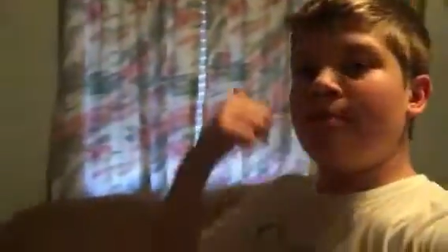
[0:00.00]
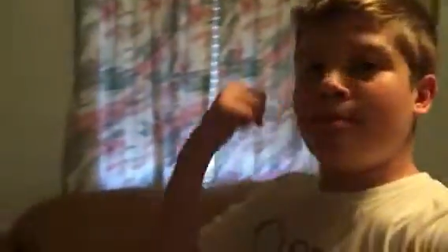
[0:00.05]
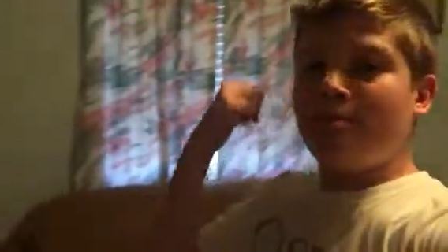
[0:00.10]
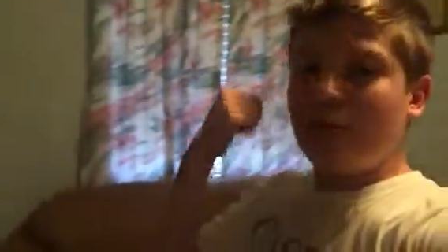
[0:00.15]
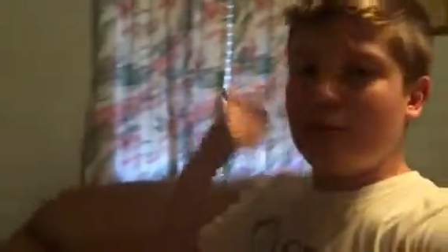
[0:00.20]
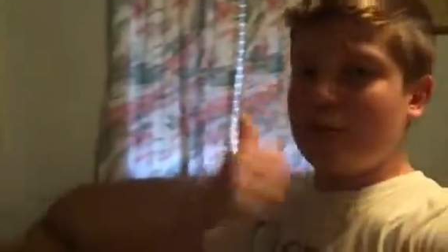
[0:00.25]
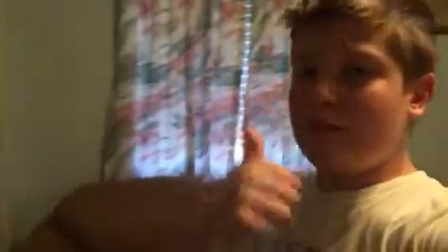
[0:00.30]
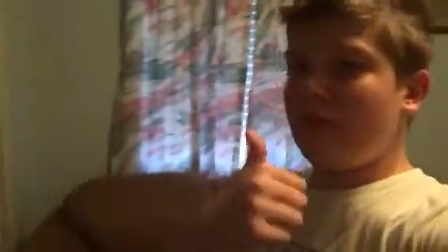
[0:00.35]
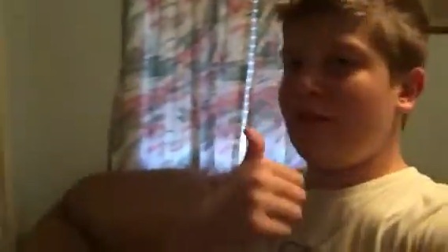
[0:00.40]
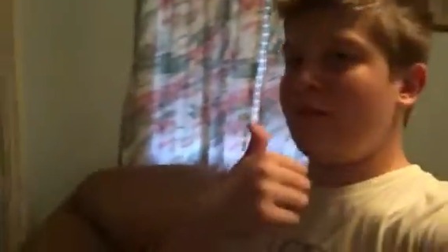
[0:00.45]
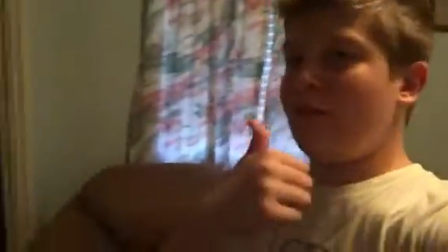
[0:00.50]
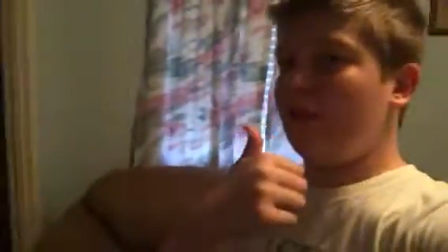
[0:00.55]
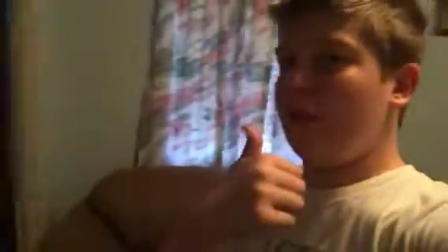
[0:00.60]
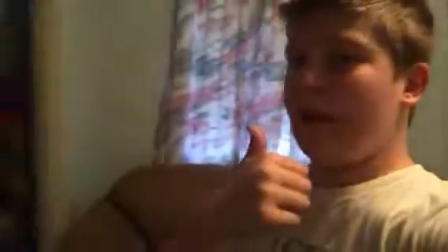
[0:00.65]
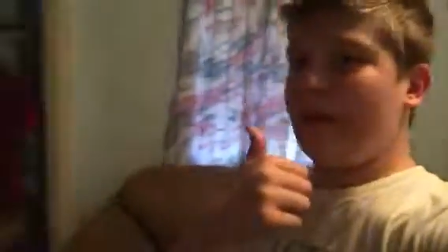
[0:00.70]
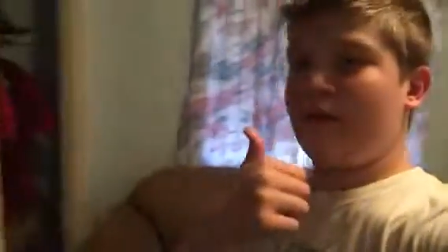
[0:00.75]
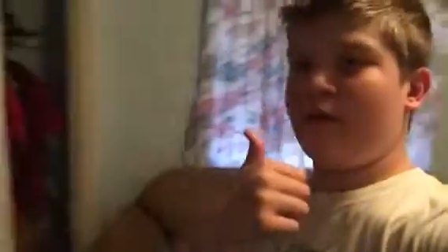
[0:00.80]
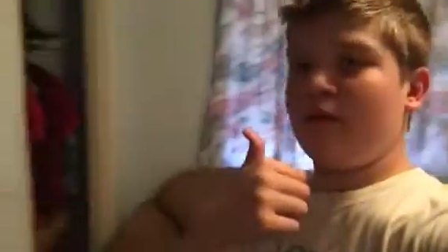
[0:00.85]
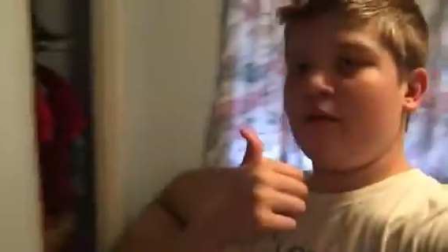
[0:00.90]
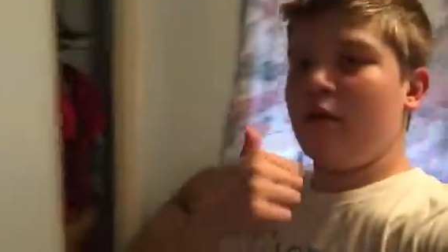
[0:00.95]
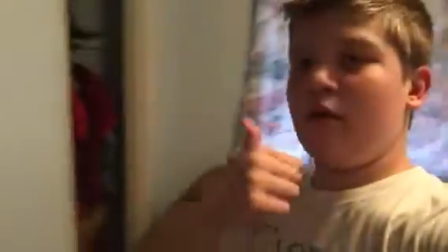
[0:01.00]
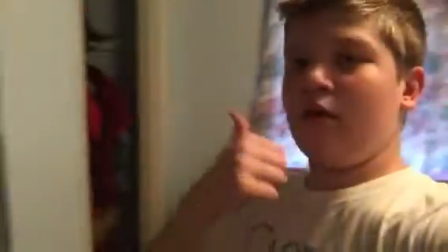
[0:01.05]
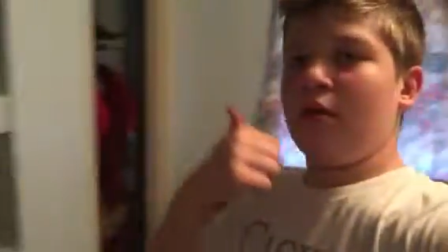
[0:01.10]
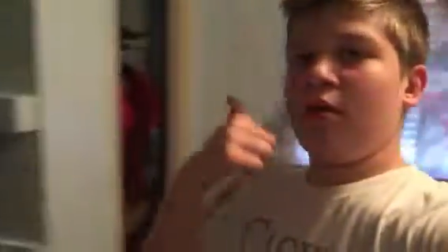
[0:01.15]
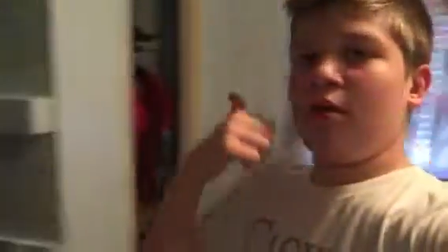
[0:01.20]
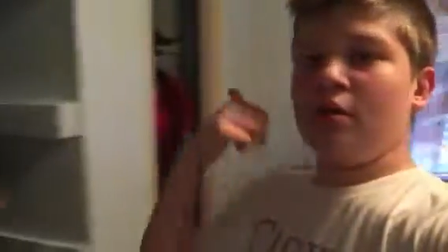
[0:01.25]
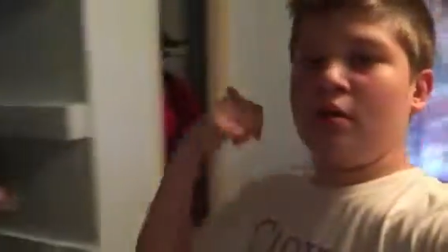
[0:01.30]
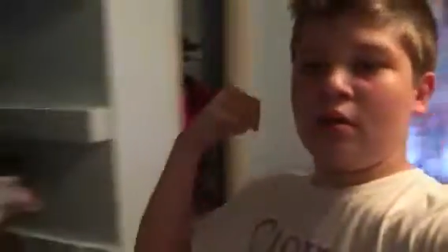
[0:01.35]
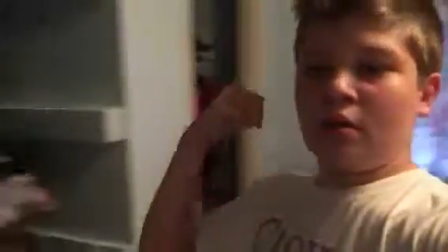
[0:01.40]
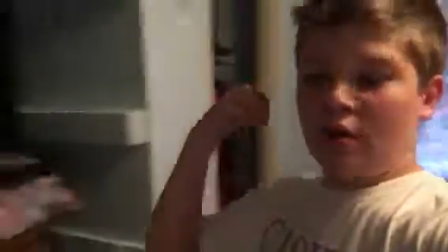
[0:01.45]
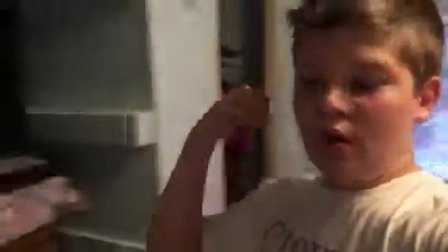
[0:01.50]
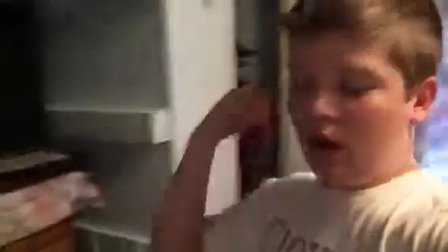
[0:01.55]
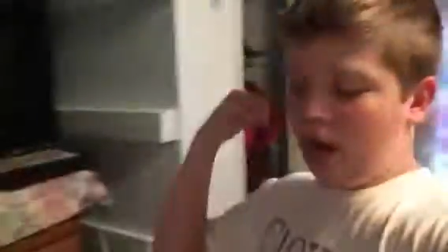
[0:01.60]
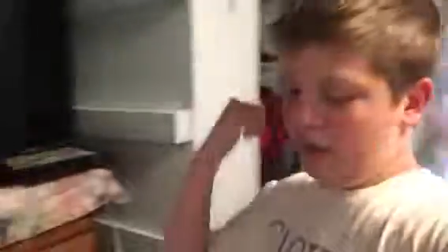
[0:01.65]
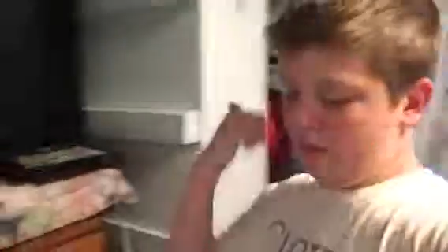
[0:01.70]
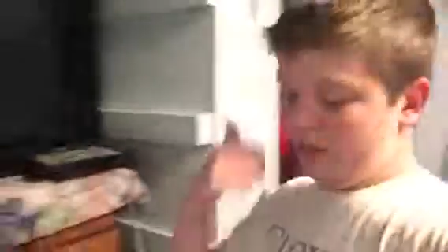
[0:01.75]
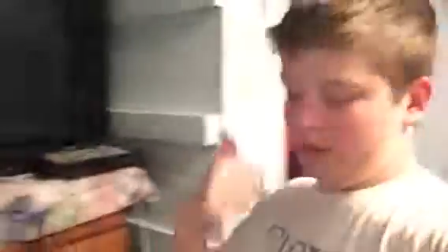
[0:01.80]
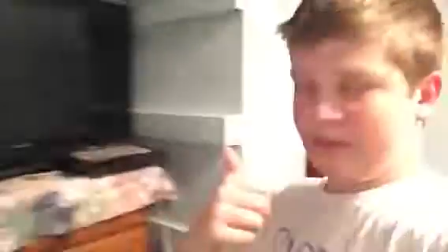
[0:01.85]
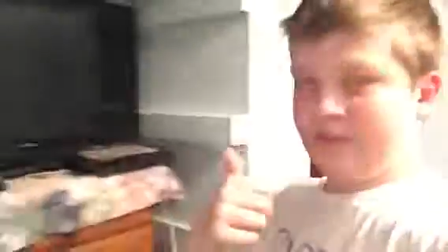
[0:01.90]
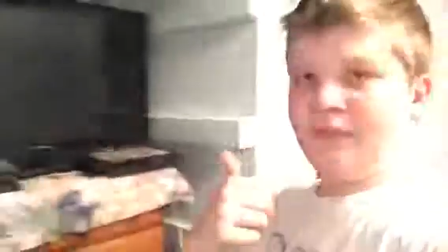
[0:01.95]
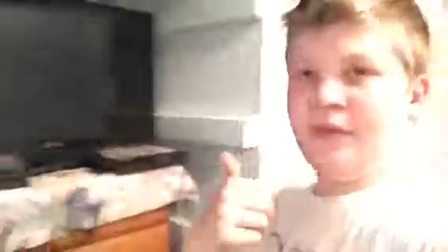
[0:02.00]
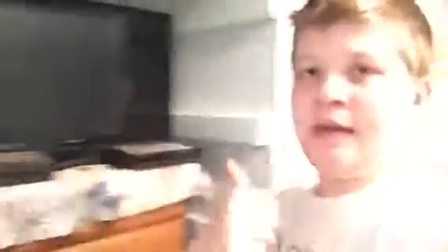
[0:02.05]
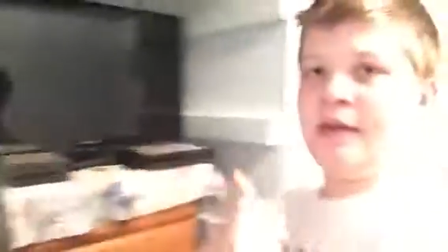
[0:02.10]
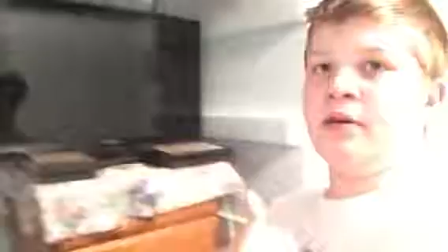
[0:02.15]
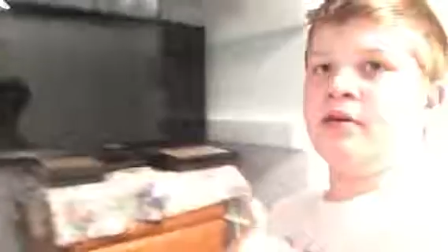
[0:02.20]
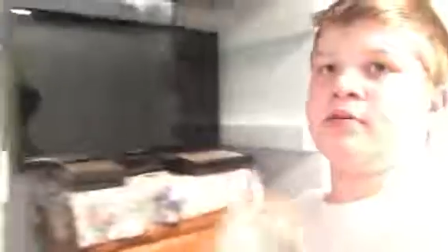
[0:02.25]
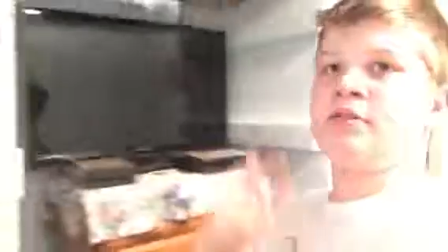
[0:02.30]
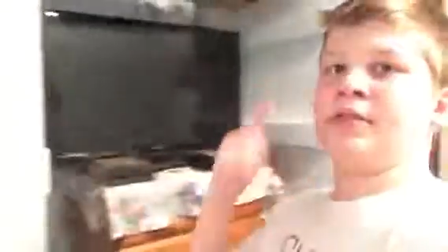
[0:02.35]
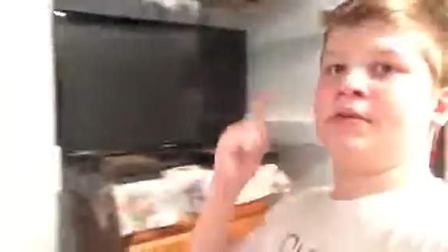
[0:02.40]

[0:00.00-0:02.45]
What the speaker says: Please leave a like on this video.